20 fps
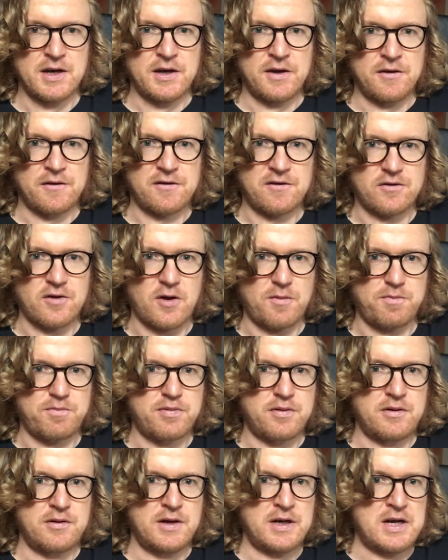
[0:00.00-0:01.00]
Stop
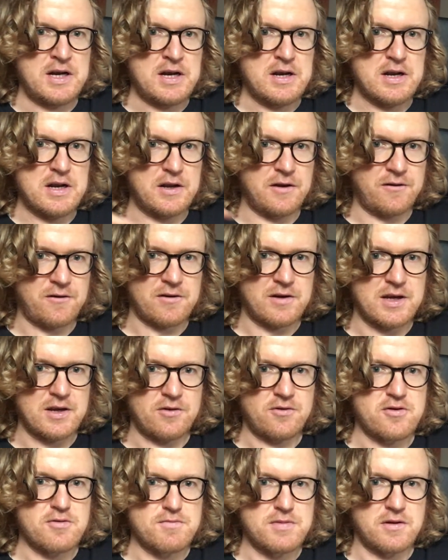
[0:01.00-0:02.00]
listening
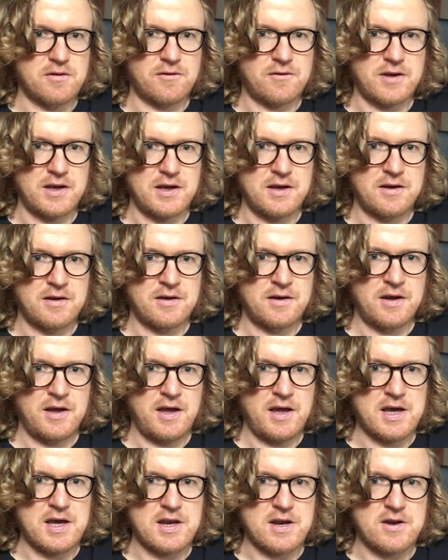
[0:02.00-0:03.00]
to music
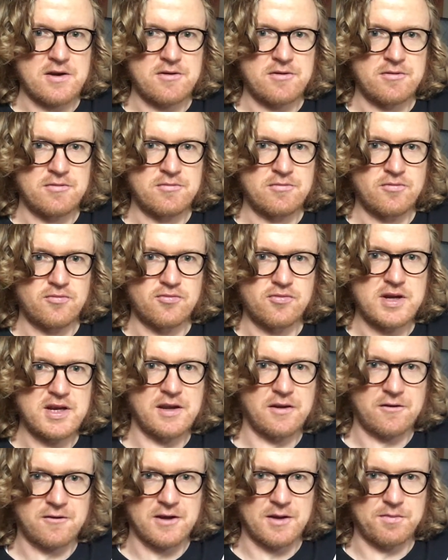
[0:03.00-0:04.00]
and
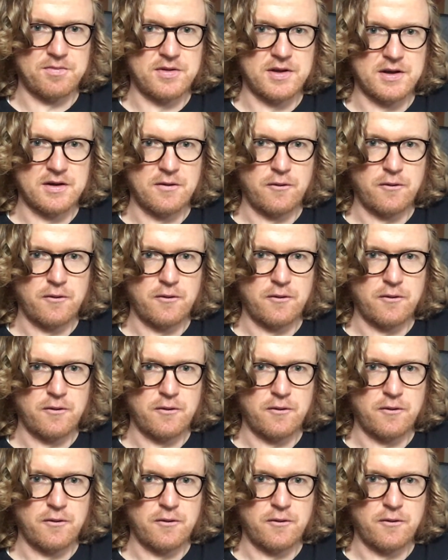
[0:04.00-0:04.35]
reading something.